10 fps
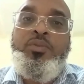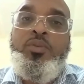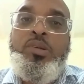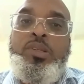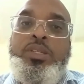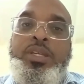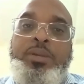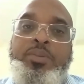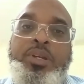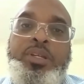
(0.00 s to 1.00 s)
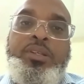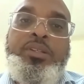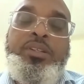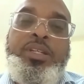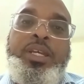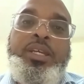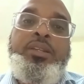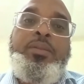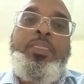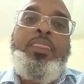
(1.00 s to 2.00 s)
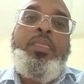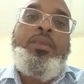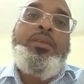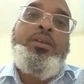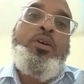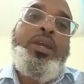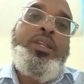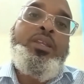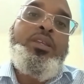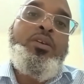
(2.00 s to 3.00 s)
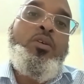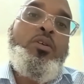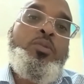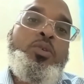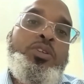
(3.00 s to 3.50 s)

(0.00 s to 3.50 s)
want to get pregnant, then any hormonal